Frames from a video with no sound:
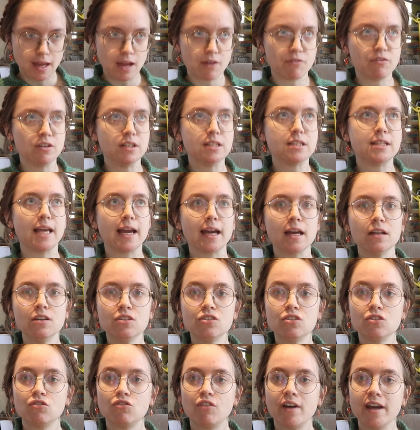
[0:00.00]
every
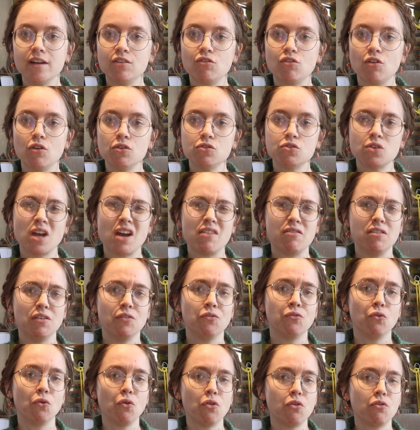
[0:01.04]
second right row, so every
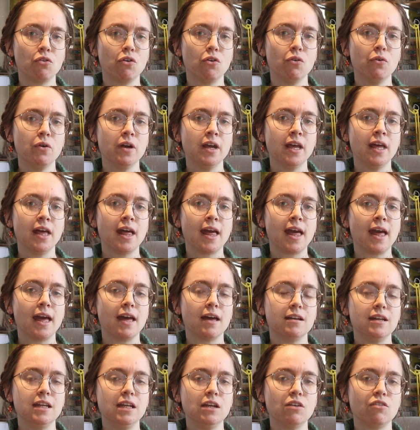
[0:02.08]
4th row
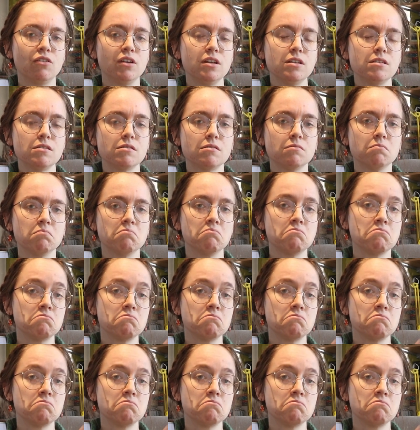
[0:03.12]
an increase.